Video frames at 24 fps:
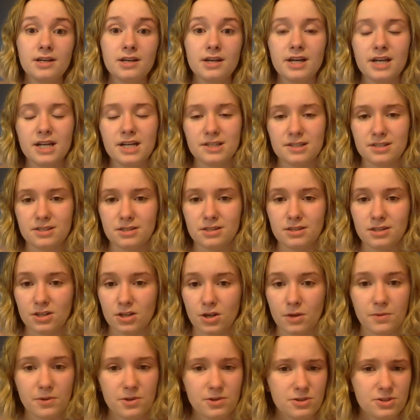it's the
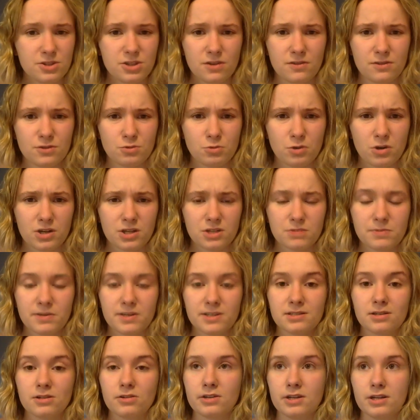community service work is
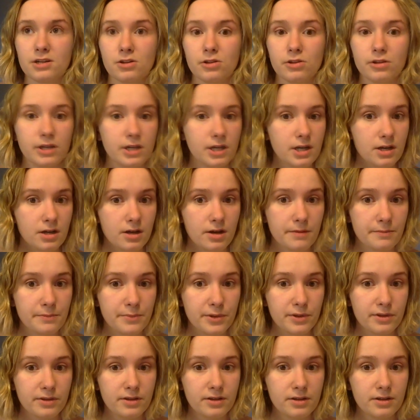basically cleaning
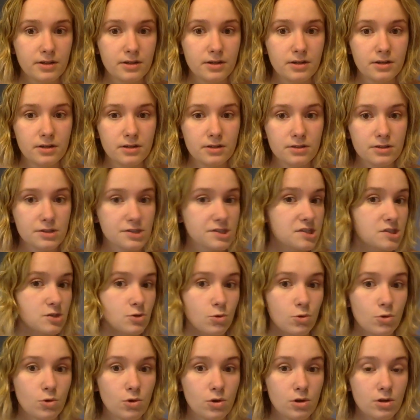up the
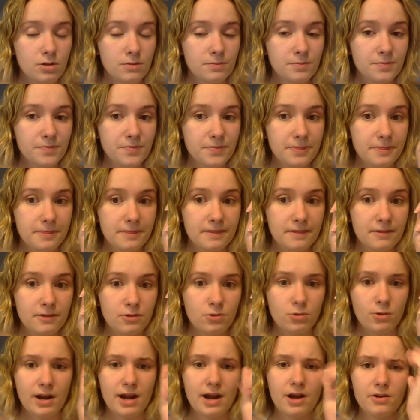school
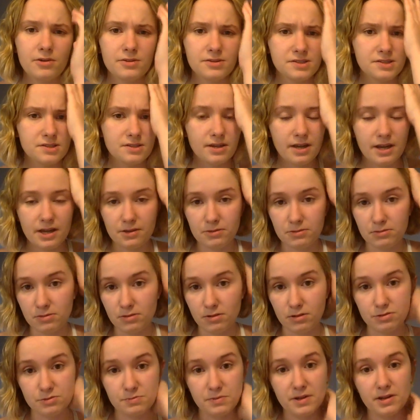grounds, like
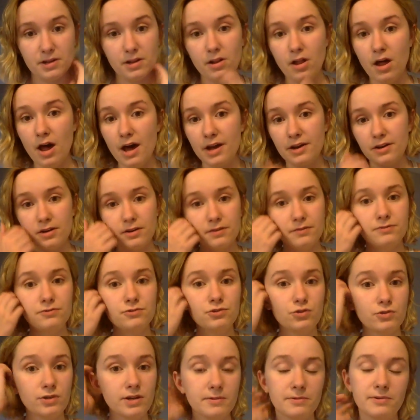there's been a lot of
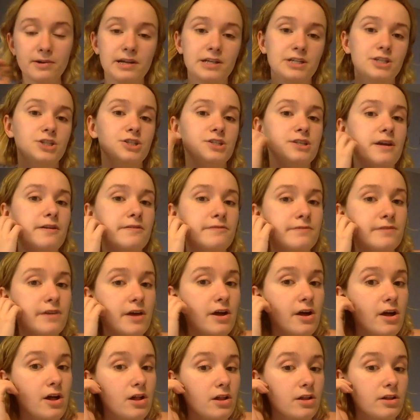tree branches that
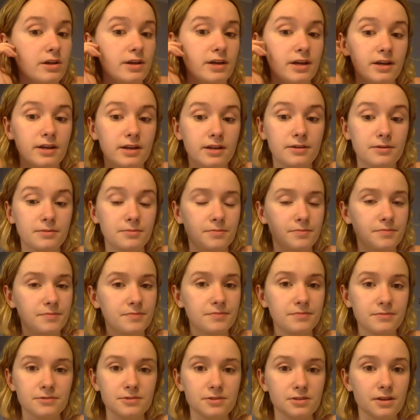fell and
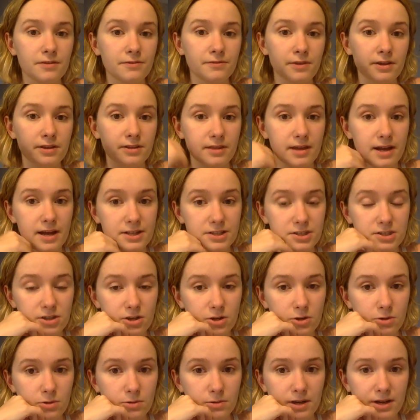stuff like that.
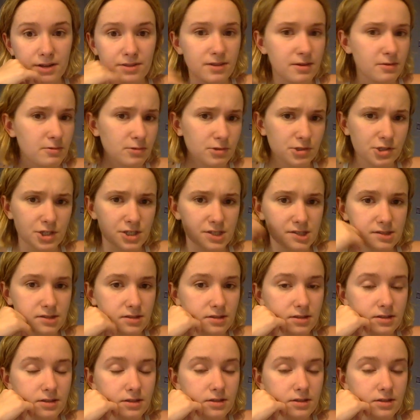So I think we're just